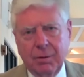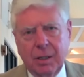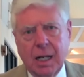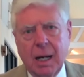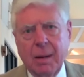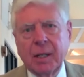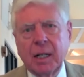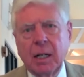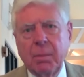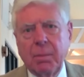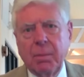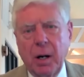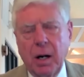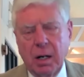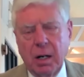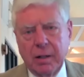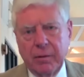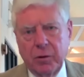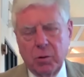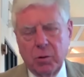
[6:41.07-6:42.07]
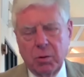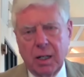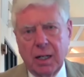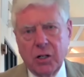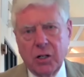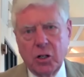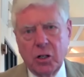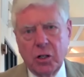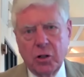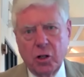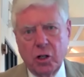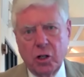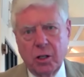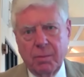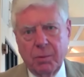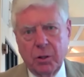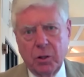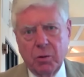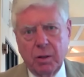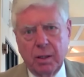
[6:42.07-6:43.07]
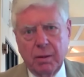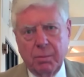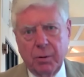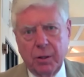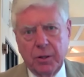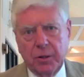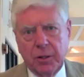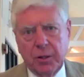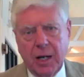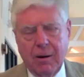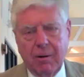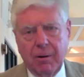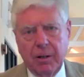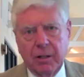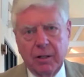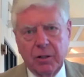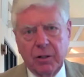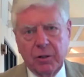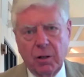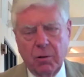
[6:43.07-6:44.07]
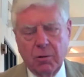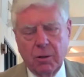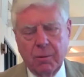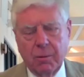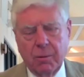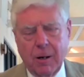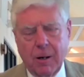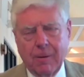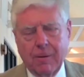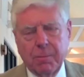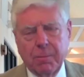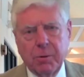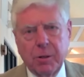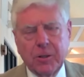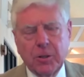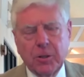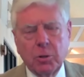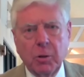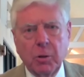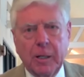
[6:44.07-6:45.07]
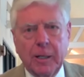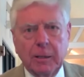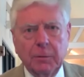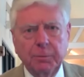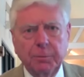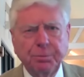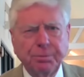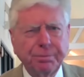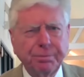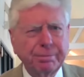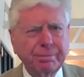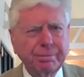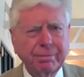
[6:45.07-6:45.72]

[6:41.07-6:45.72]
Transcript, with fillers: coming apart of the relationship between Prince Harry and his older brother, Prince William,